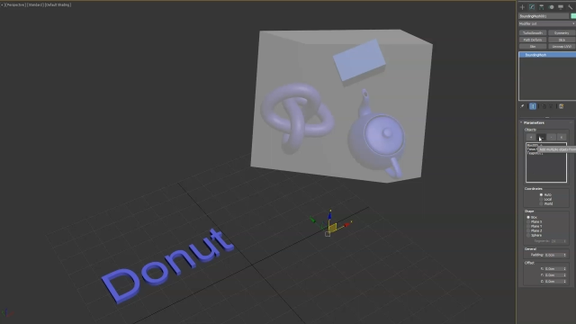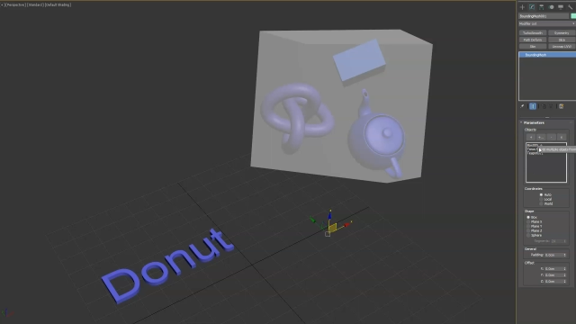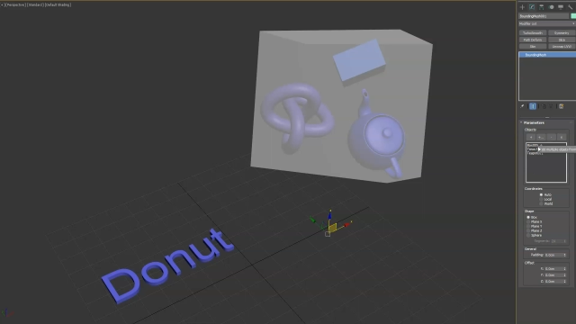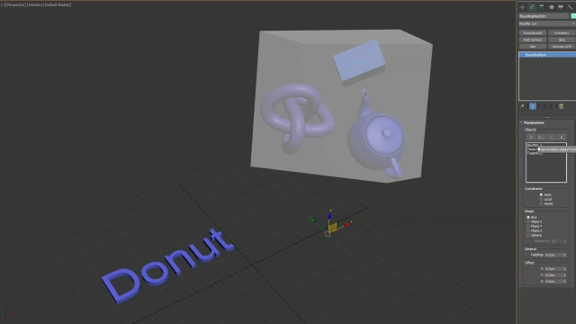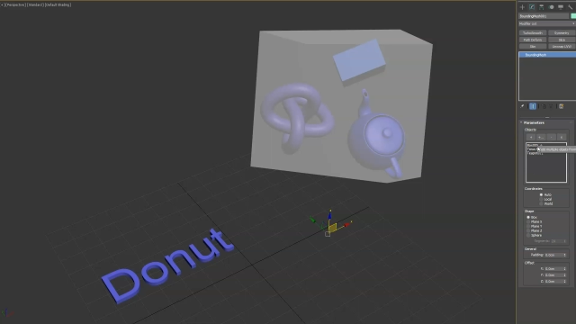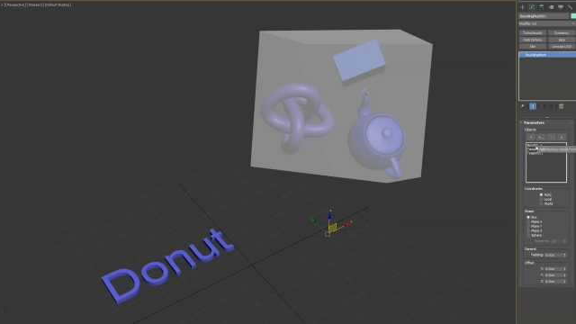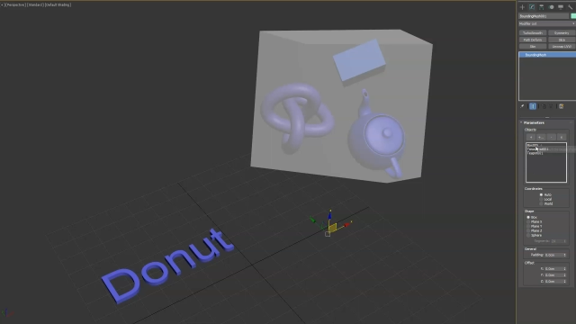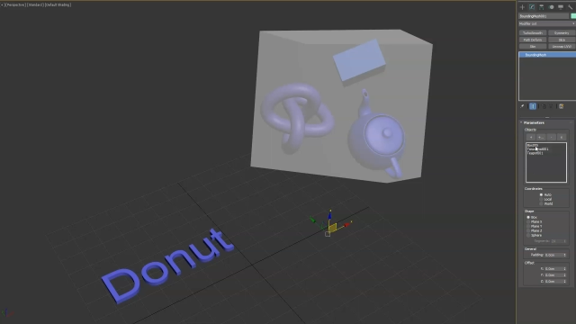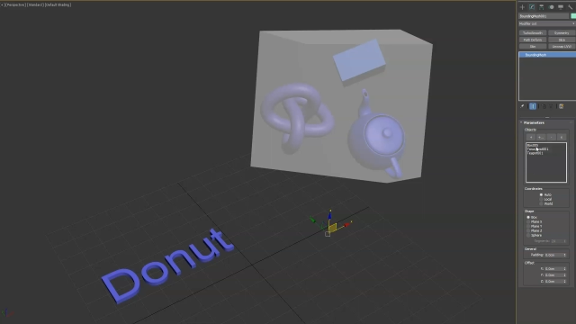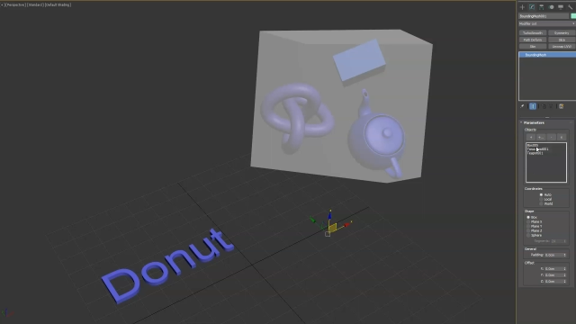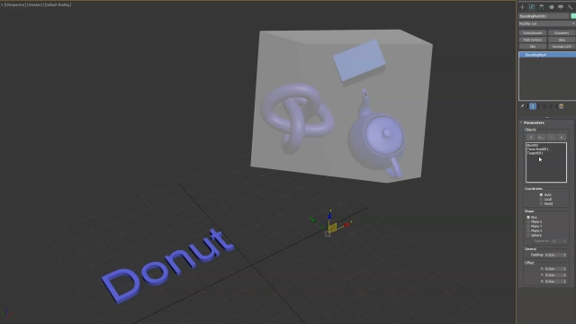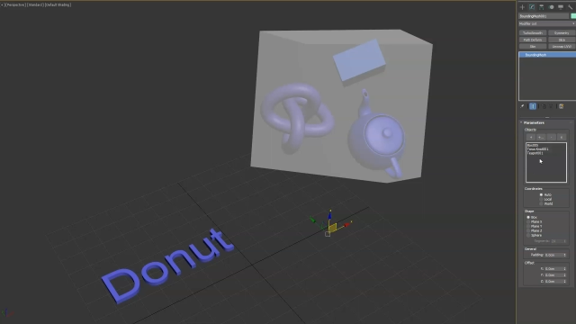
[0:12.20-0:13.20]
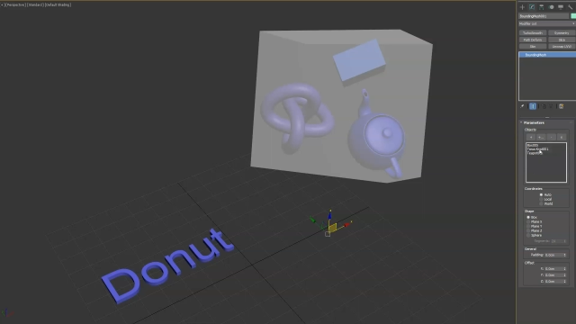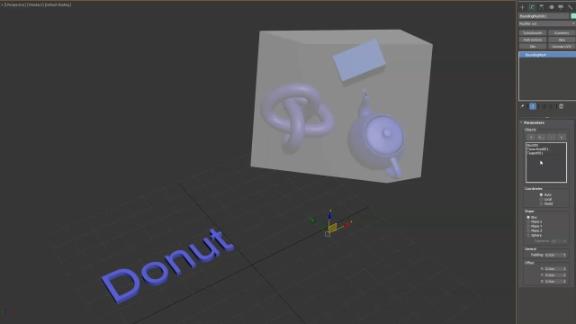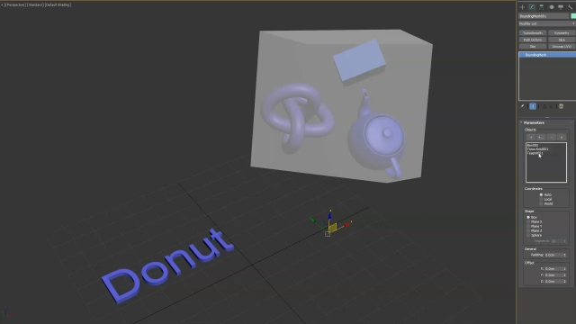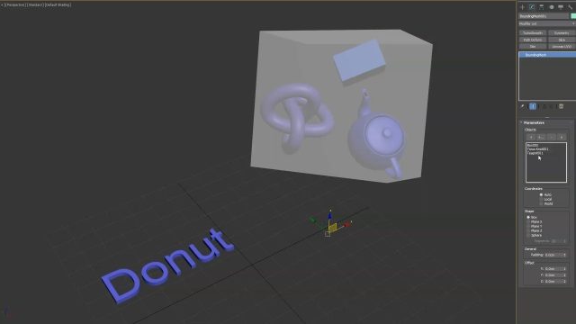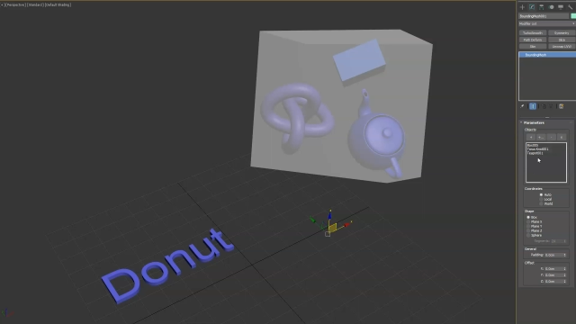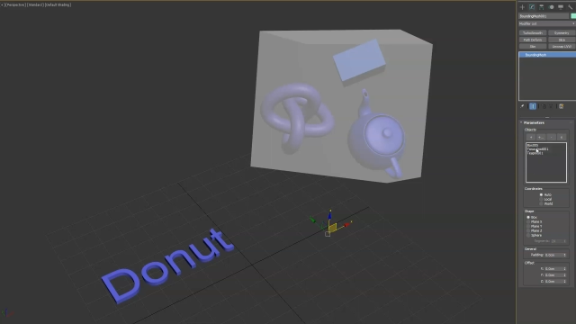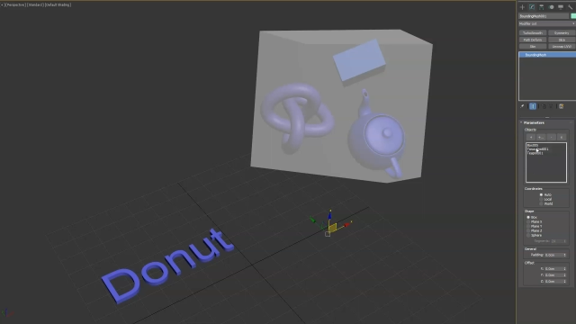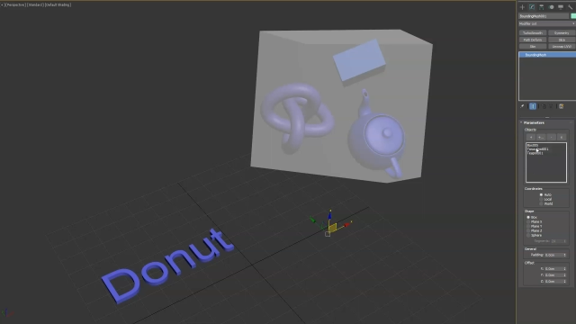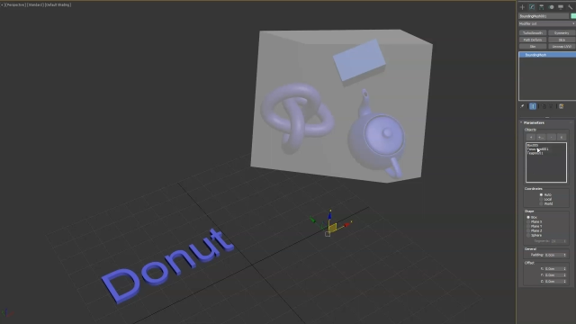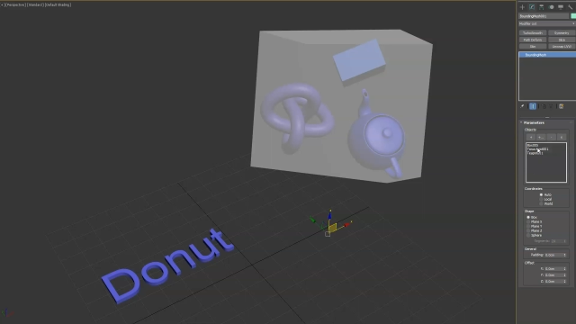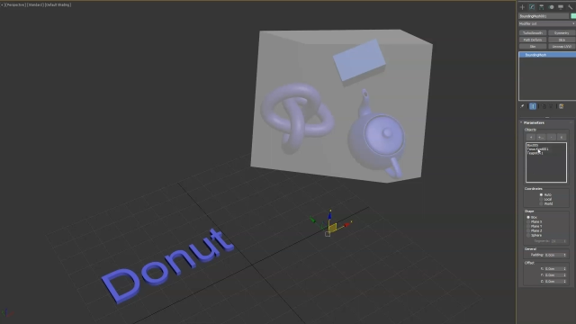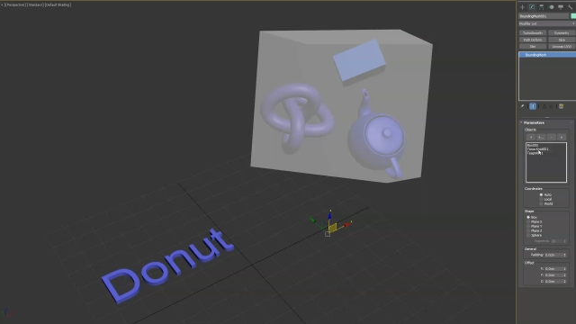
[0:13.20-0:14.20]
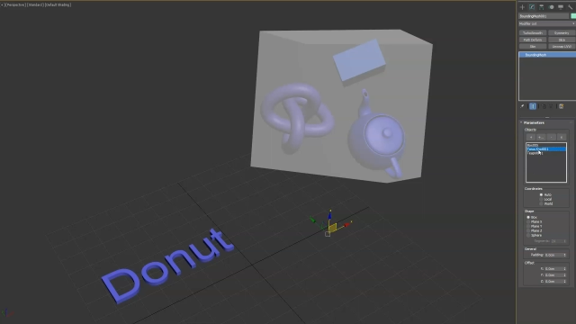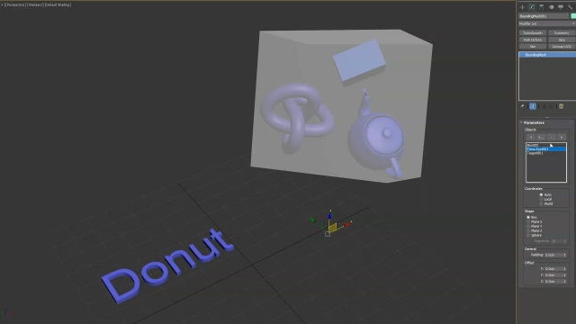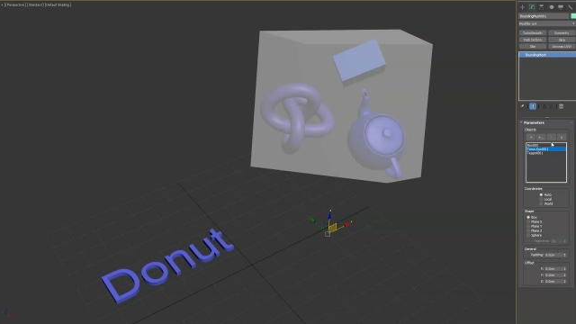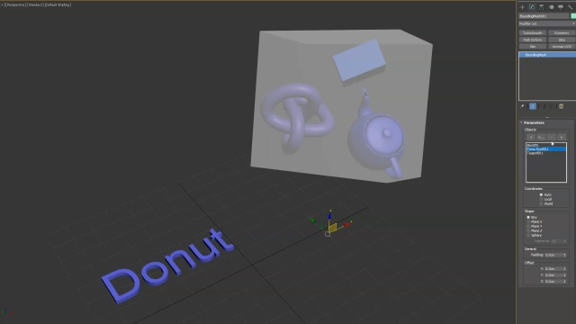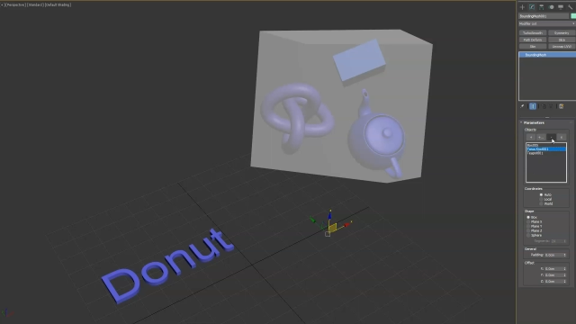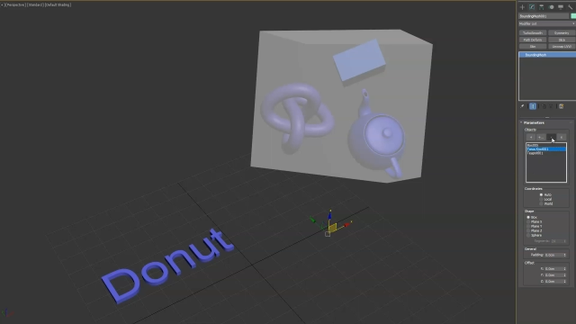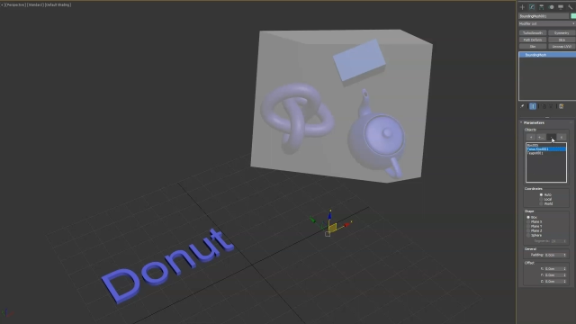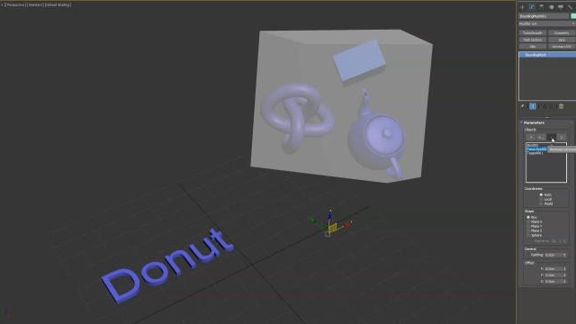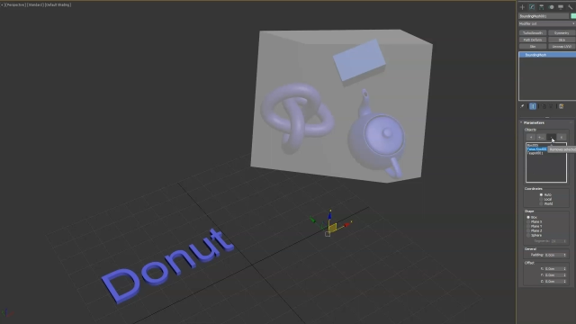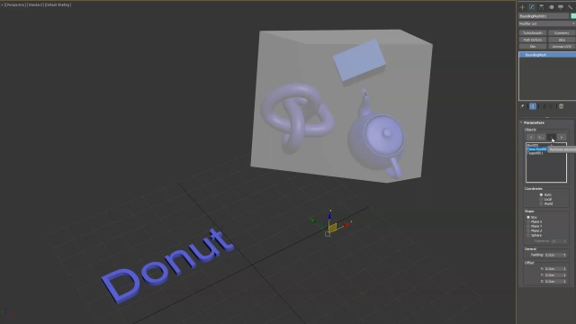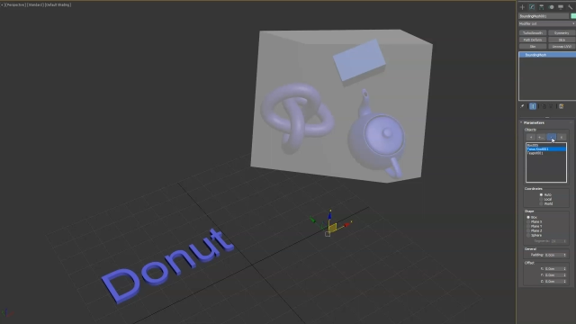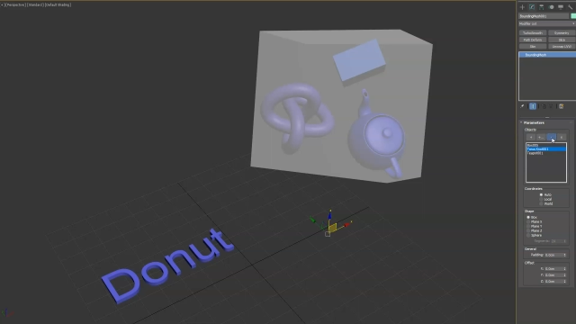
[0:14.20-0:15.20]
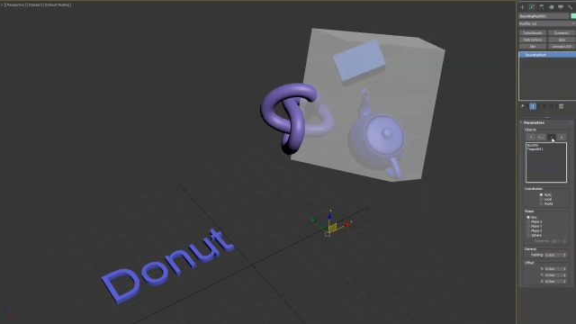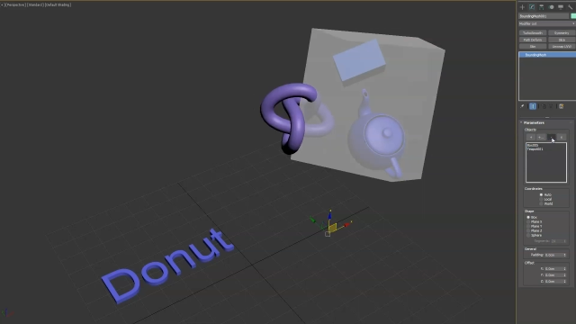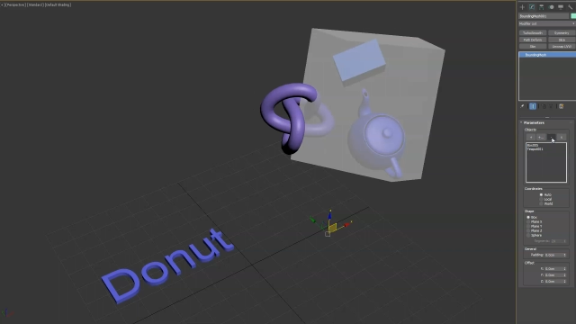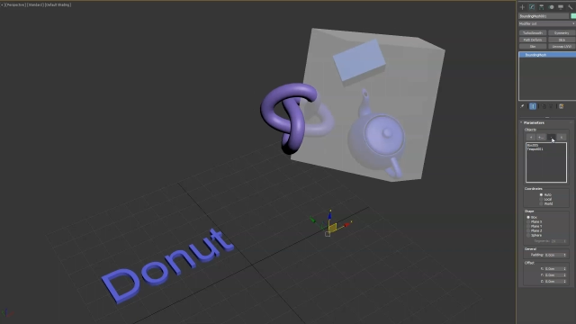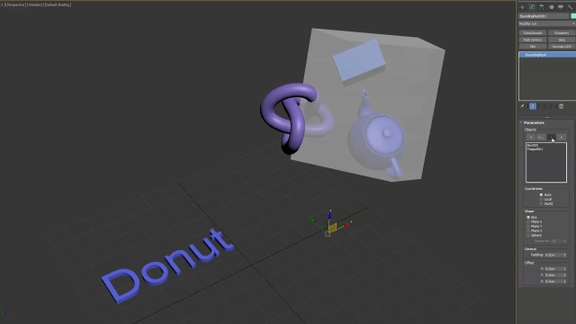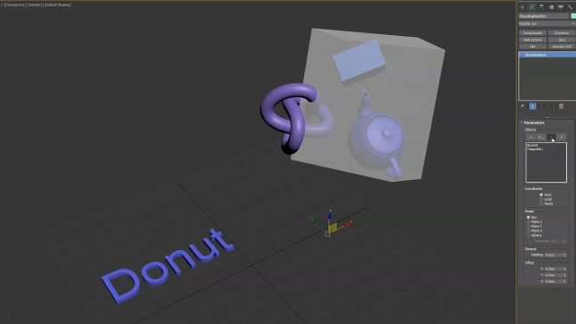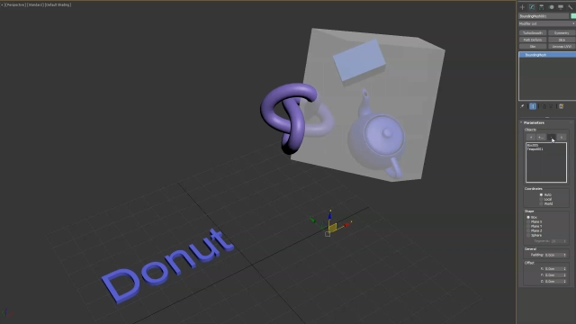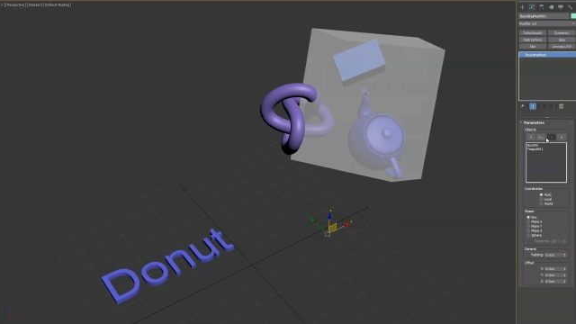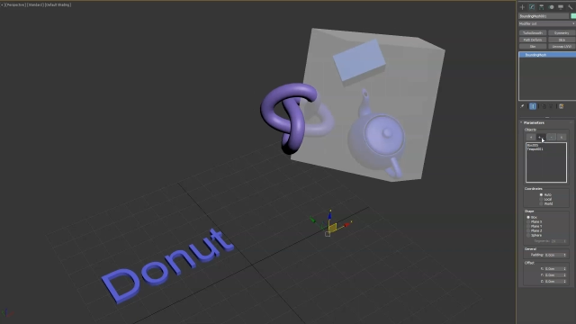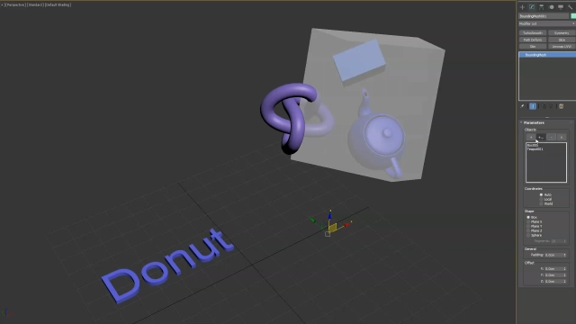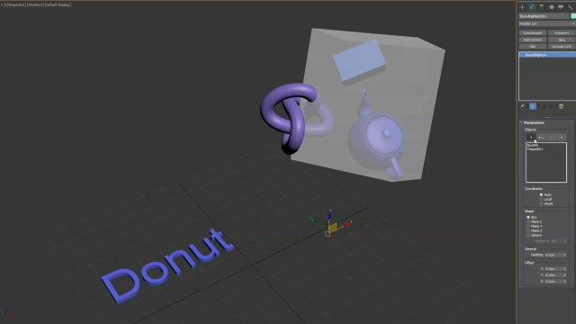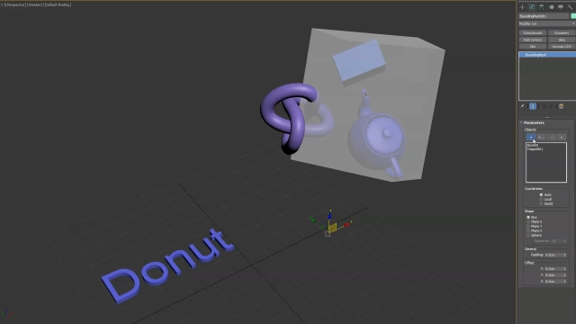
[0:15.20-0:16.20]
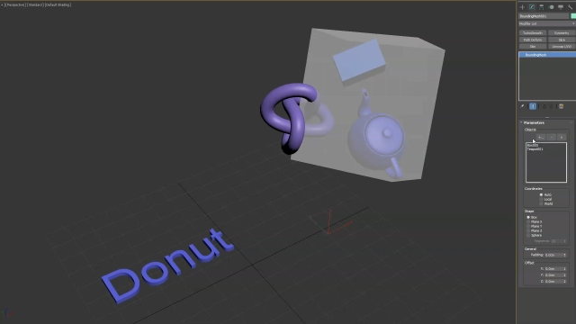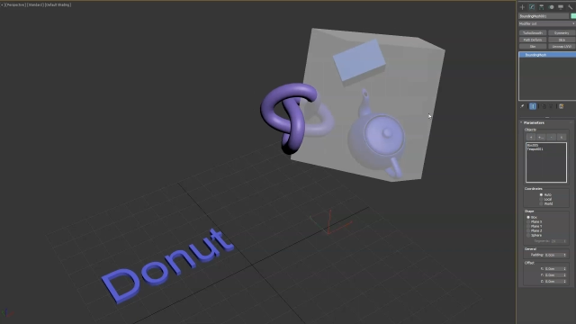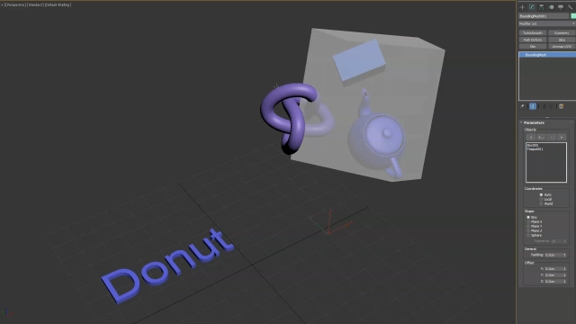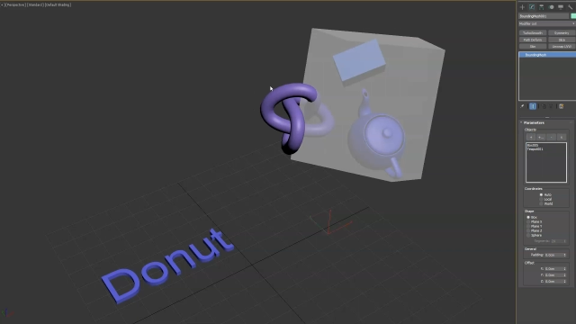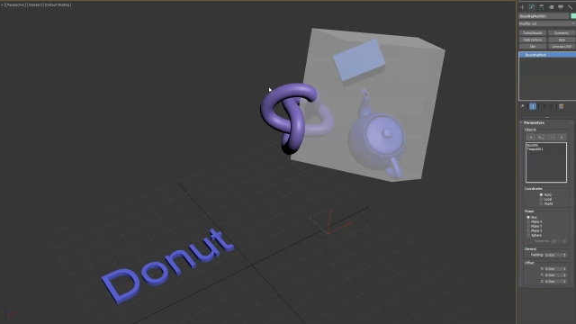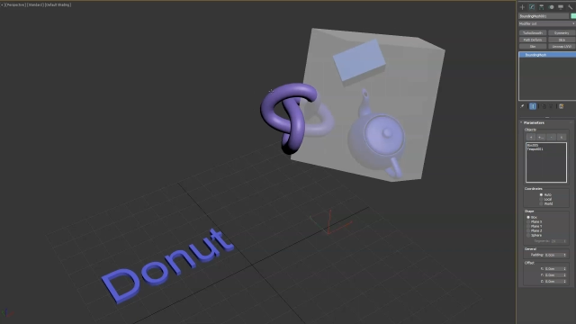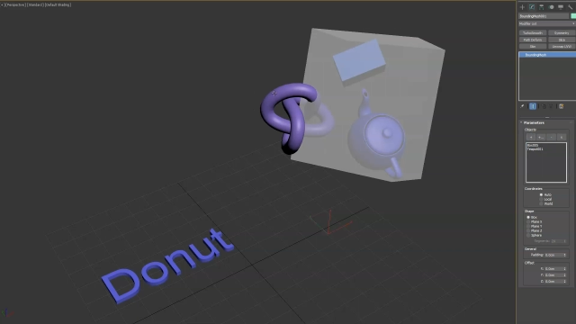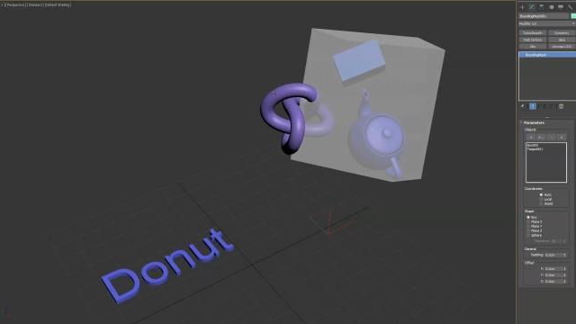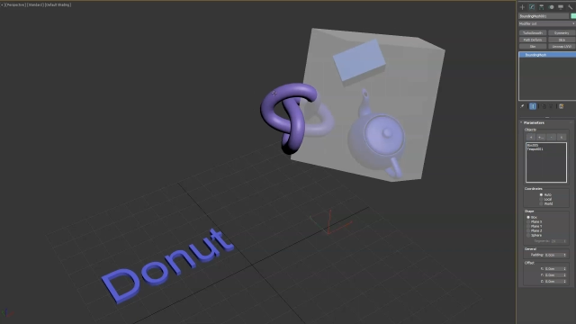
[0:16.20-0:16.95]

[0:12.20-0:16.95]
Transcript: Nobody's mouth can be seen.